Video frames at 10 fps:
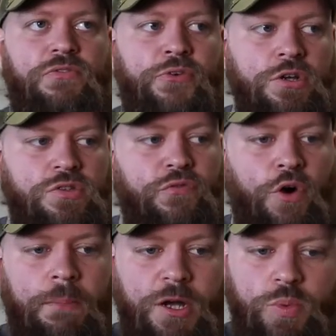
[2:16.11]
First and
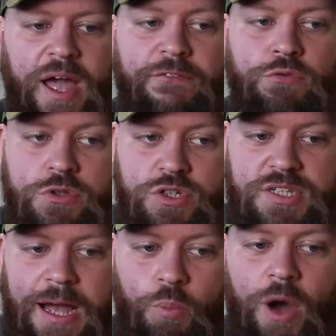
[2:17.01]
foremost, we have to
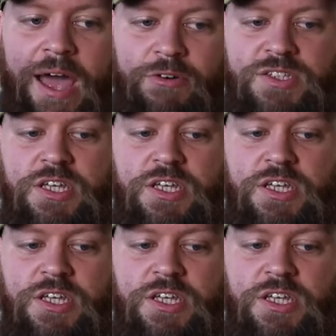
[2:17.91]
understand where is